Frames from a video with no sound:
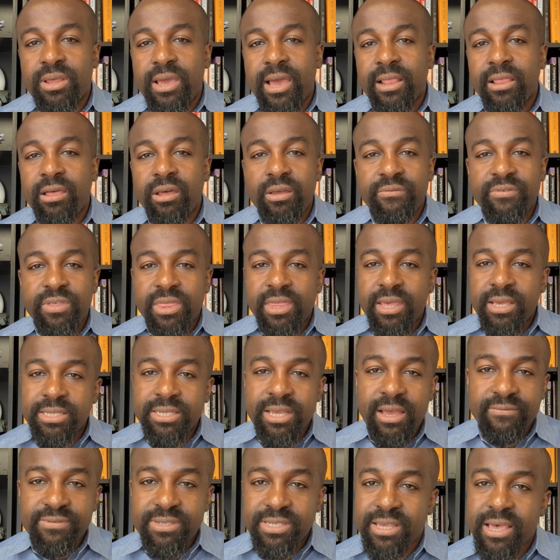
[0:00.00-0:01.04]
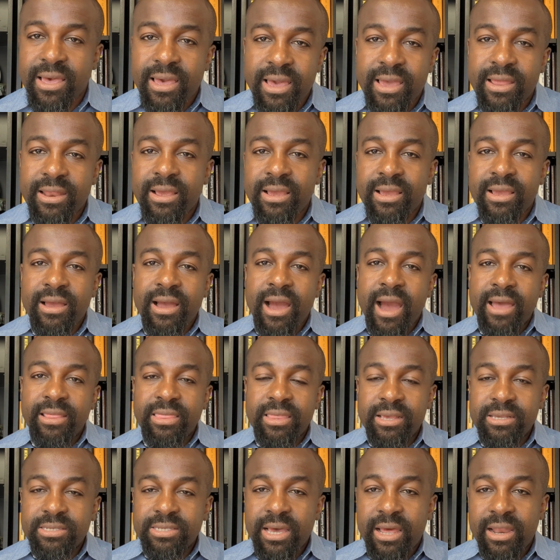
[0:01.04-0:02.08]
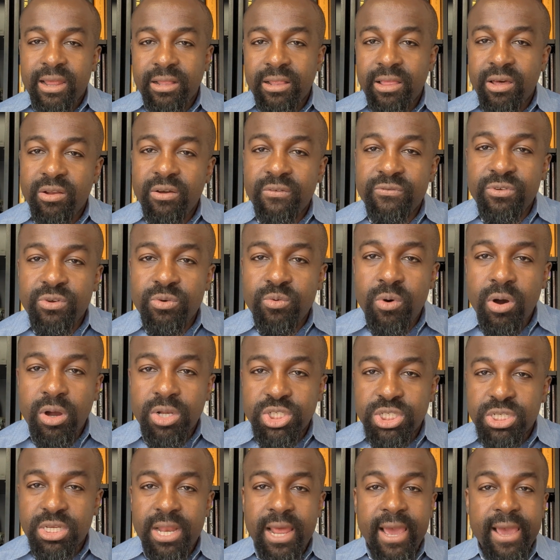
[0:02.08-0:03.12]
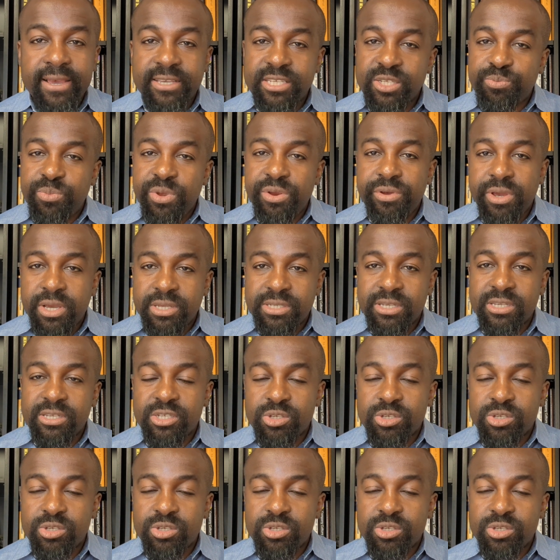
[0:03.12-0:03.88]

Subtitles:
A lot of the things I've said are things that a lot of you watching are experiencing.